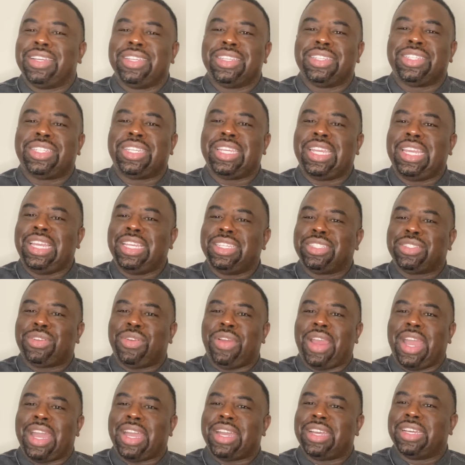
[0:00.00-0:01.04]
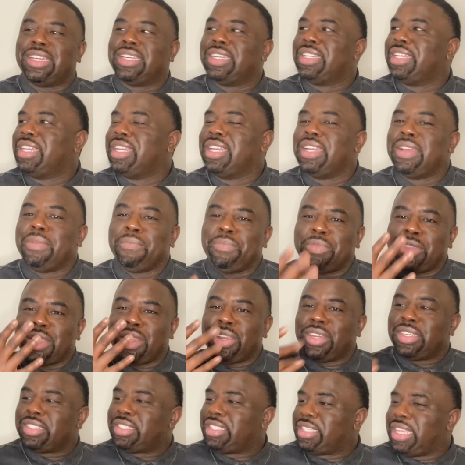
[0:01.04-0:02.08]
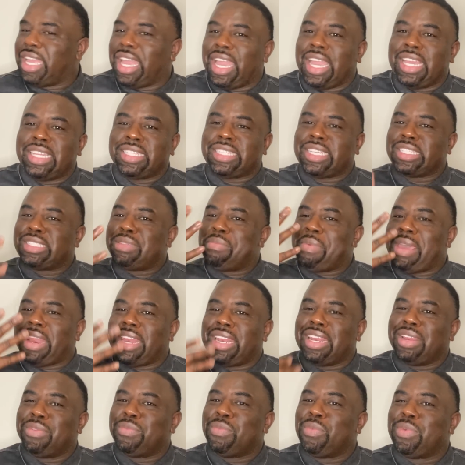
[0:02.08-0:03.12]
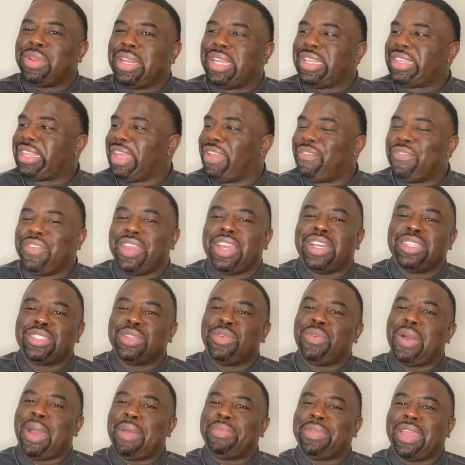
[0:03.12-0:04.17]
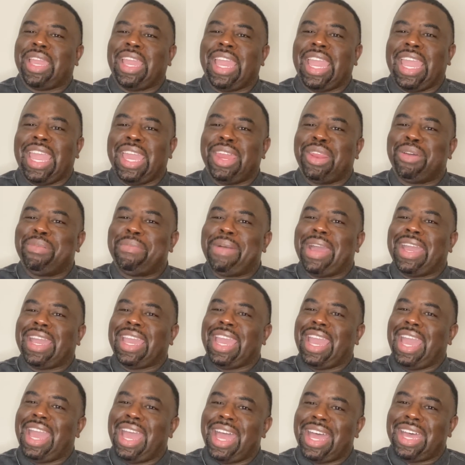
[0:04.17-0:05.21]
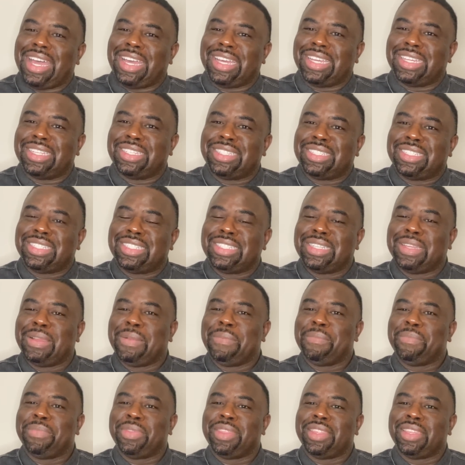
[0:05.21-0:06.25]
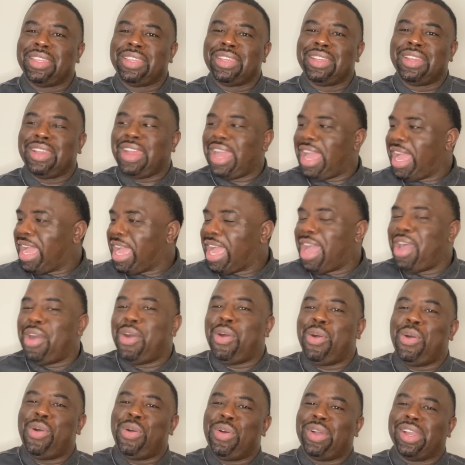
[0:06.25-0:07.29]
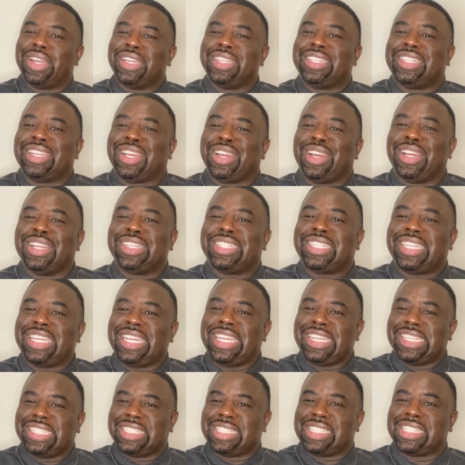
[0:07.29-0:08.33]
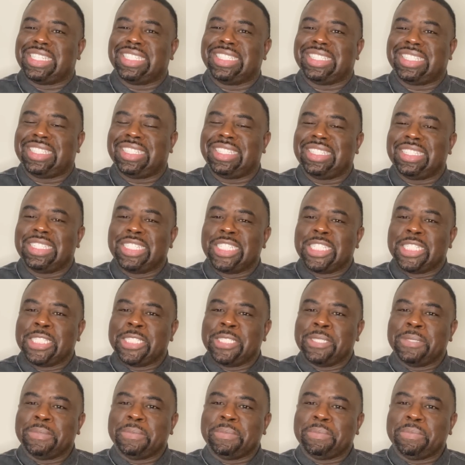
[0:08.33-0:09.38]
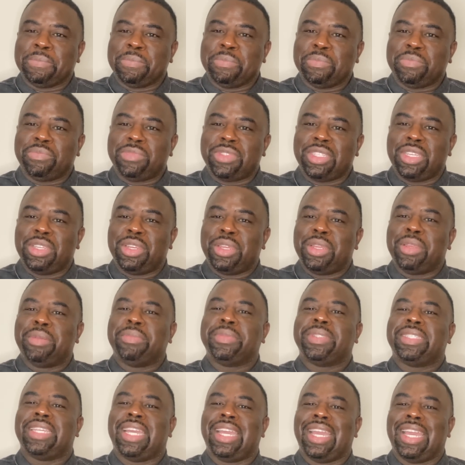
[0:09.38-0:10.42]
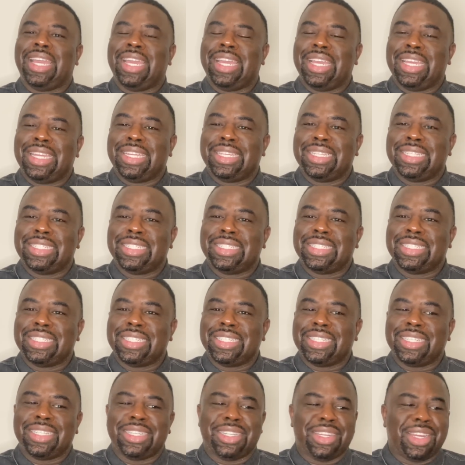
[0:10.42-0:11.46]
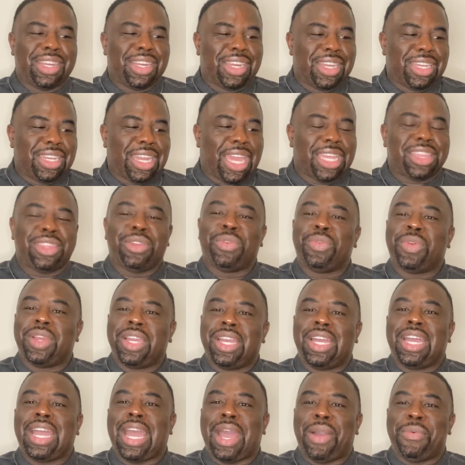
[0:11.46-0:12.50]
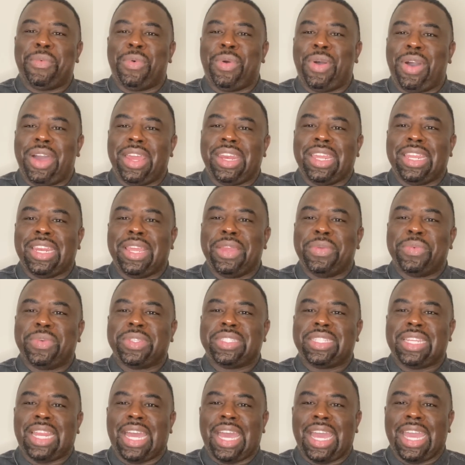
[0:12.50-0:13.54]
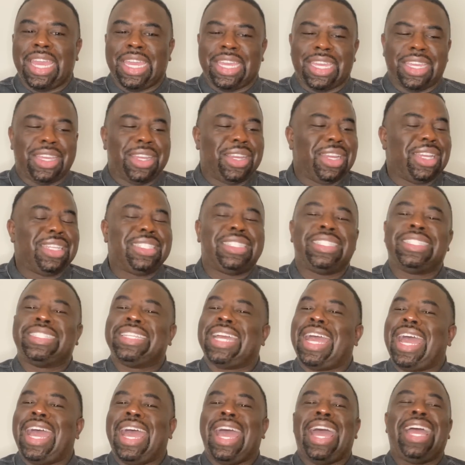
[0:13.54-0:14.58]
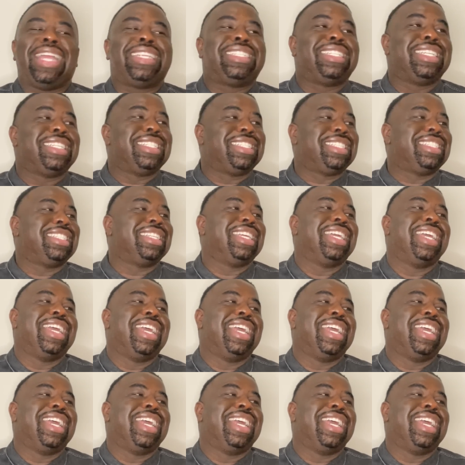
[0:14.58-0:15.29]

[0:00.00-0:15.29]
cheese cracker, girl, stains because somebody done licked their fingers and wiped their hand on my couch. Girl, I got orange, girl, Cheez-Its. You know what I'm saying? Girl, like the rug I wanted, it was like, girl, it's just, I don't